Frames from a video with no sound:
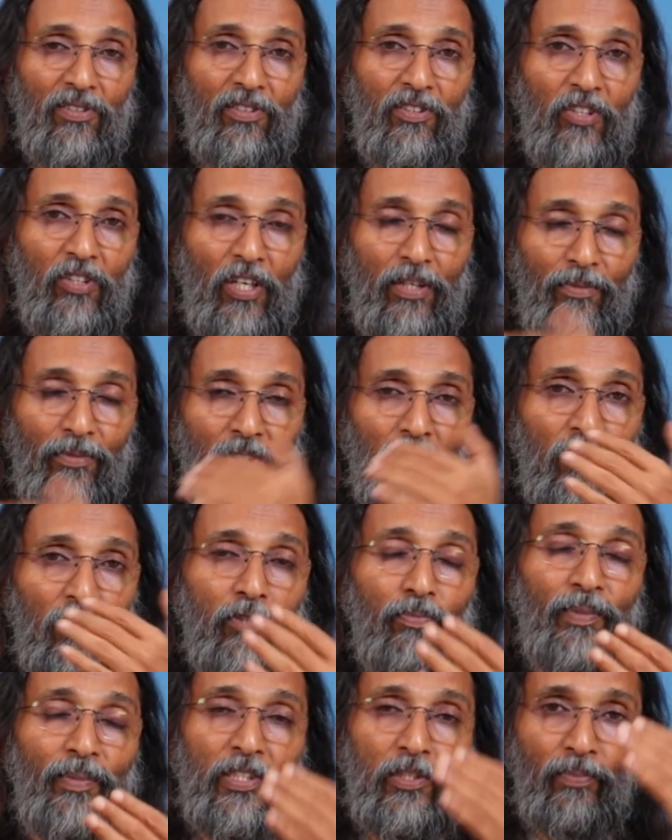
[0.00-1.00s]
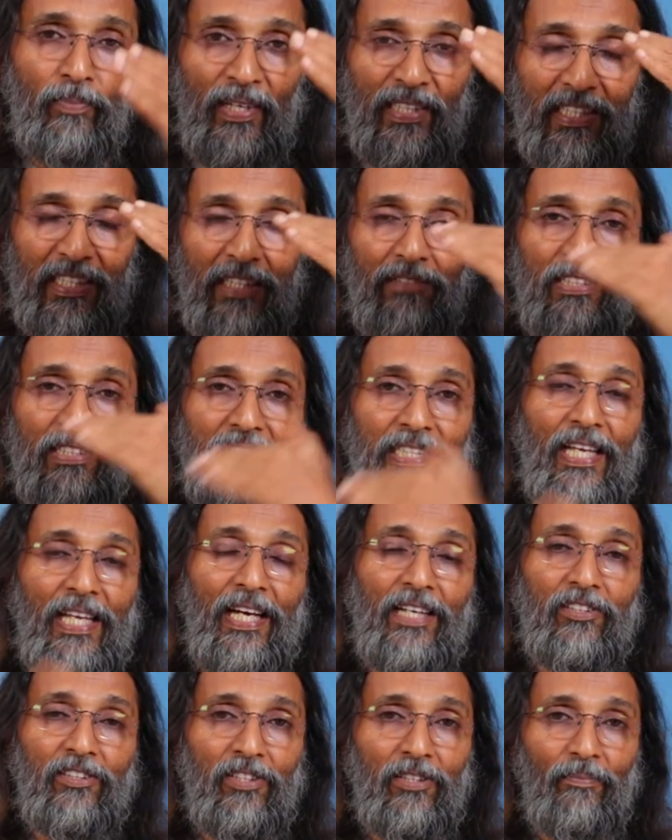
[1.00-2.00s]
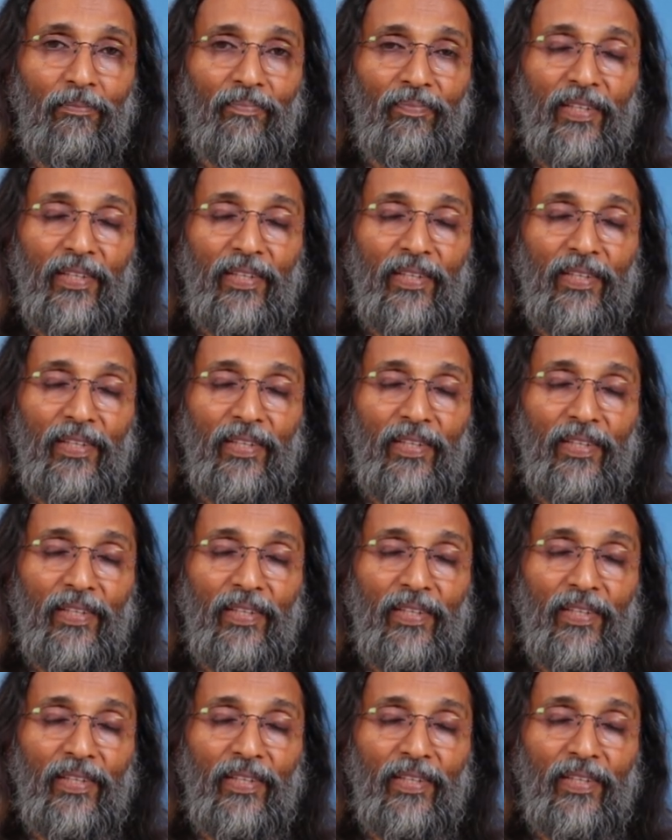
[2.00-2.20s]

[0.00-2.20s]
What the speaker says: Sri Aurobindo's perspective is that